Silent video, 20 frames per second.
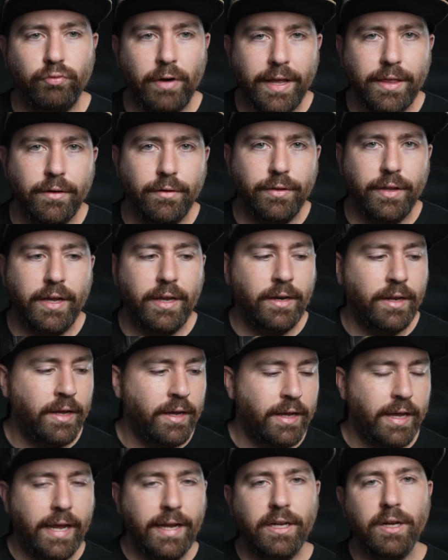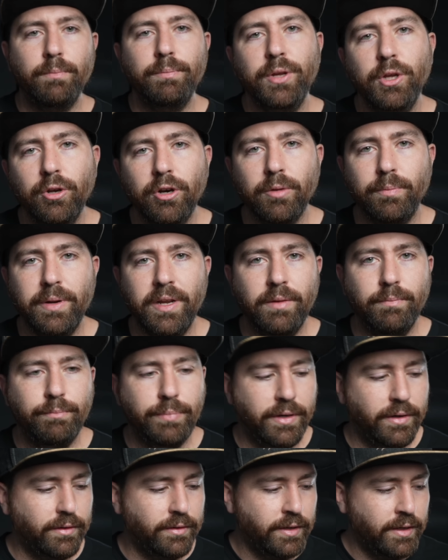Rather than a computer being
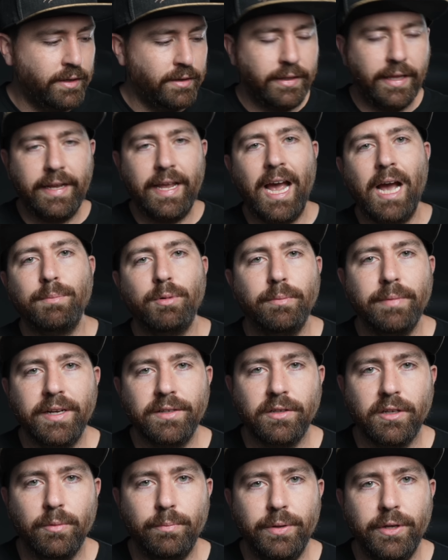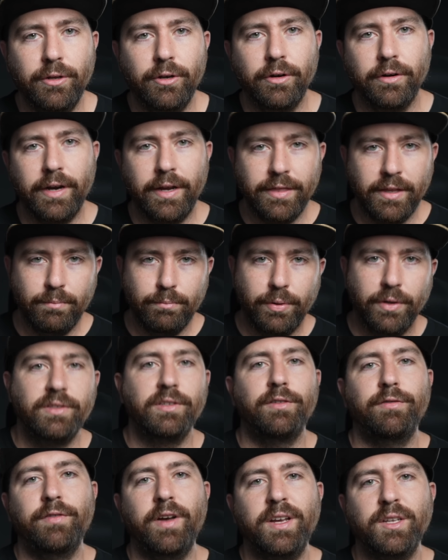built, like Apple makes a computer and then
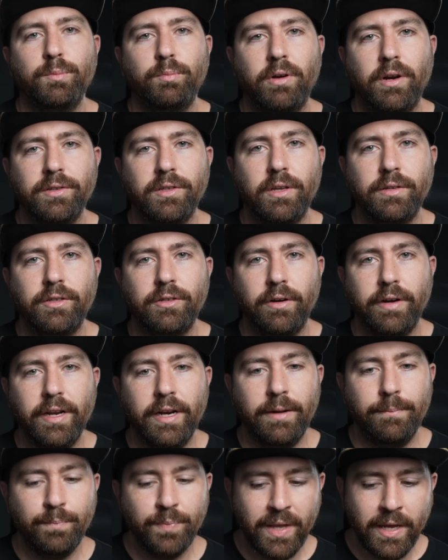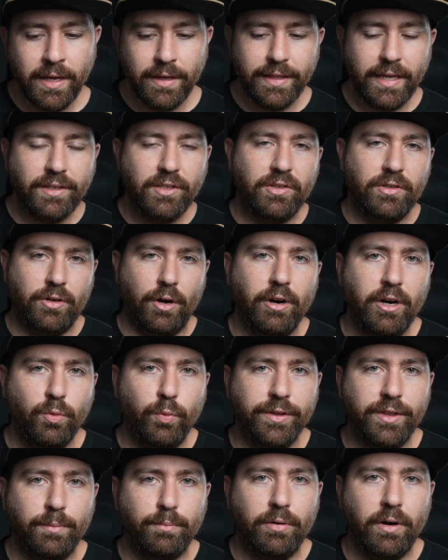puts a fast processor in it, they started
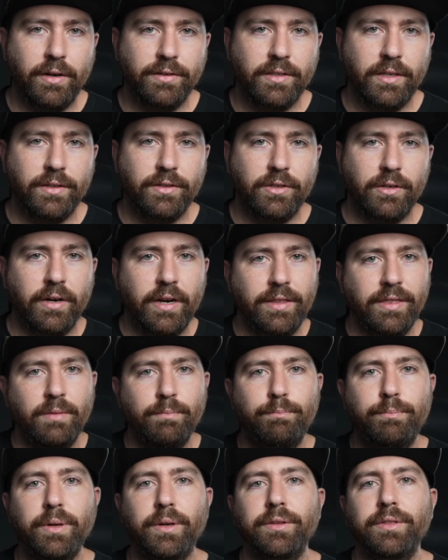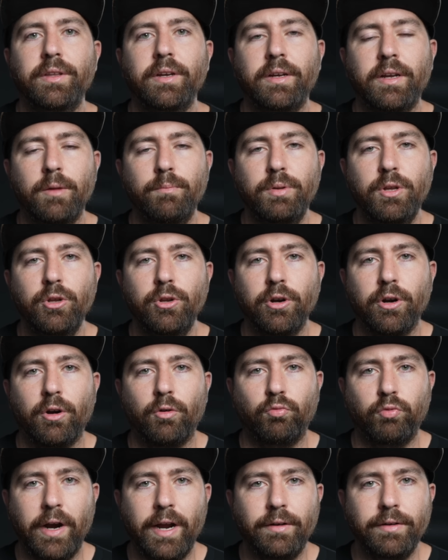with the processor and then built the computer
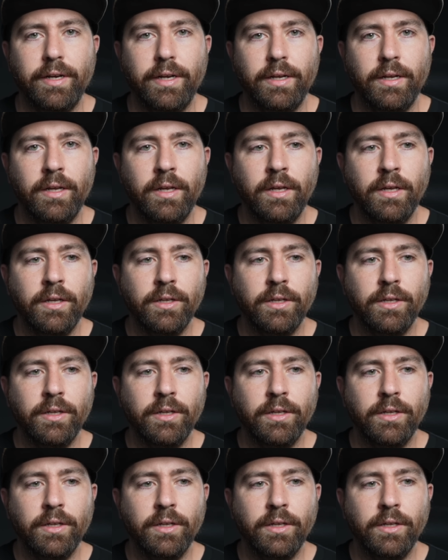around it.